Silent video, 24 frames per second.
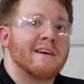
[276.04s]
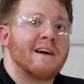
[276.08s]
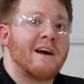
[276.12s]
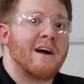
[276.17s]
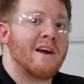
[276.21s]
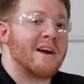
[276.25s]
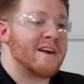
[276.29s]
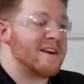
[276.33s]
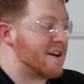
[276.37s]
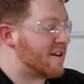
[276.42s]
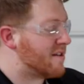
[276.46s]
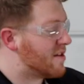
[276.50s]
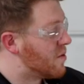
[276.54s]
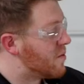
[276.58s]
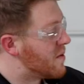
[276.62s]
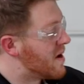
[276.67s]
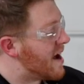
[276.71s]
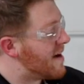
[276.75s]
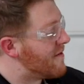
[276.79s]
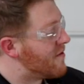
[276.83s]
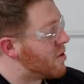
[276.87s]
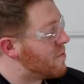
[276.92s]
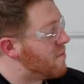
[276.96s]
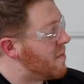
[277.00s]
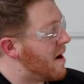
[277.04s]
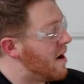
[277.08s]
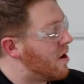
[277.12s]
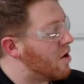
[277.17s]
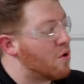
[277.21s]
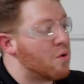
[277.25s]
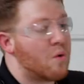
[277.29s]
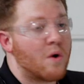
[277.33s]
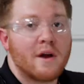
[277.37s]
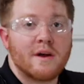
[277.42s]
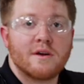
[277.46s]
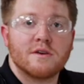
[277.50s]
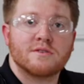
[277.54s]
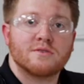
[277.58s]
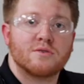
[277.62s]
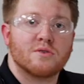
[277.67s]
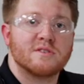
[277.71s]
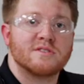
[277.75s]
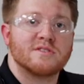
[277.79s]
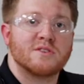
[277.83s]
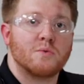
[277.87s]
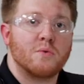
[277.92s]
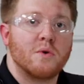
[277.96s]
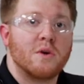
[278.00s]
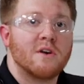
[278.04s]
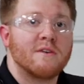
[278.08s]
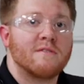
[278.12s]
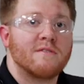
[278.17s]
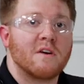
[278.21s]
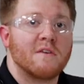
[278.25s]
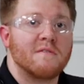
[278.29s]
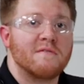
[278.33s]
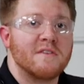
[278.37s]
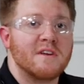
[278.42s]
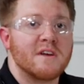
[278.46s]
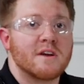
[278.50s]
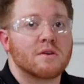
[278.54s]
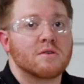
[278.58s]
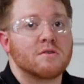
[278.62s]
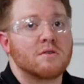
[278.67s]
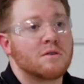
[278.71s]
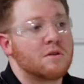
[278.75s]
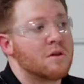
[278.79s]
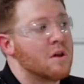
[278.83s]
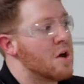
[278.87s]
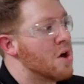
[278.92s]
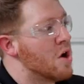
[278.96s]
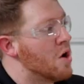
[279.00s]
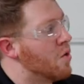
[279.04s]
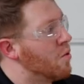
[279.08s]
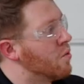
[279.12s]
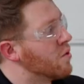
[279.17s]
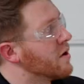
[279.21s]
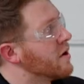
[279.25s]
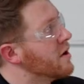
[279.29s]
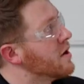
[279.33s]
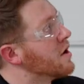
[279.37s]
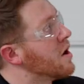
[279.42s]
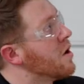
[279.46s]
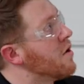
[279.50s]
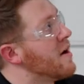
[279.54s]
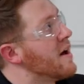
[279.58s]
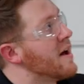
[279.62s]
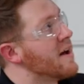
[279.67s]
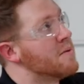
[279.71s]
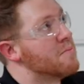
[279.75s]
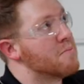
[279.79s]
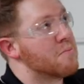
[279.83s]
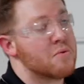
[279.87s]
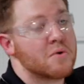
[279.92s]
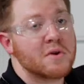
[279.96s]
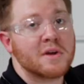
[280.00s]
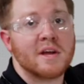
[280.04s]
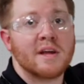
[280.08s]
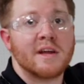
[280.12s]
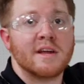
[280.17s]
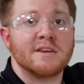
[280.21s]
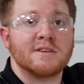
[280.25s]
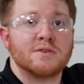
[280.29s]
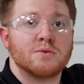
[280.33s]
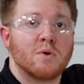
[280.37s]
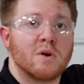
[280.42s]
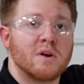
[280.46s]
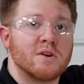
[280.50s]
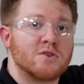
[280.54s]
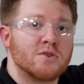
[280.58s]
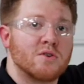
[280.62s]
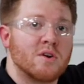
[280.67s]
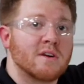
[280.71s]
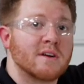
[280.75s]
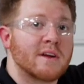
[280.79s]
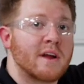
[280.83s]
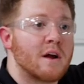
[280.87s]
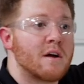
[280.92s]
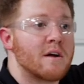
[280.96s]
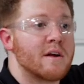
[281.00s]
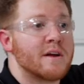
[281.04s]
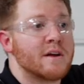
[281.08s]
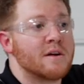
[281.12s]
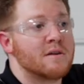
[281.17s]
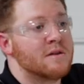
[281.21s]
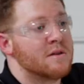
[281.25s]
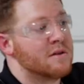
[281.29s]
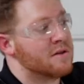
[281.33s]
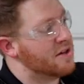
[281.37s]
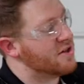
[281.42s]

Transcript: All right, now that we have our power wire towards the rear of our vehicle, we're gonna go ahead and bring it into our trunk area.